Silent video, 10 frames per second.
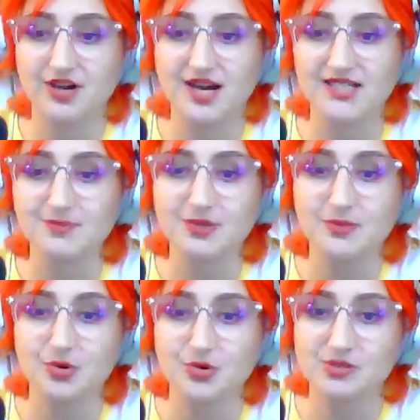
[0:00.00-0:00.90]
I did put
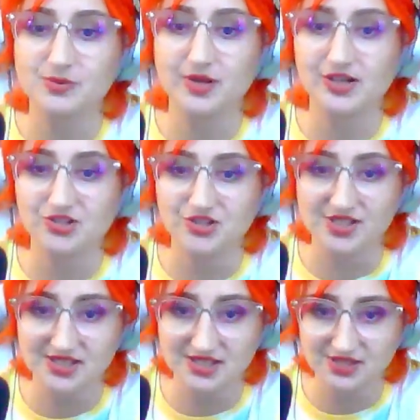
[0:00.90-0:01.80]
multiple
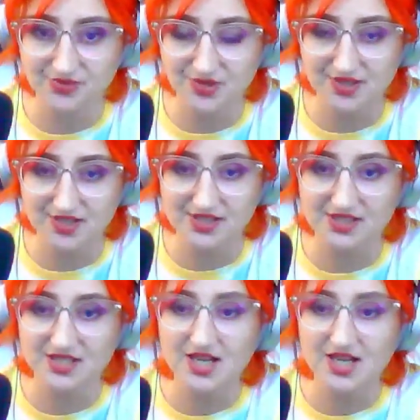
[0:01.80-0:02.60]
entrances for this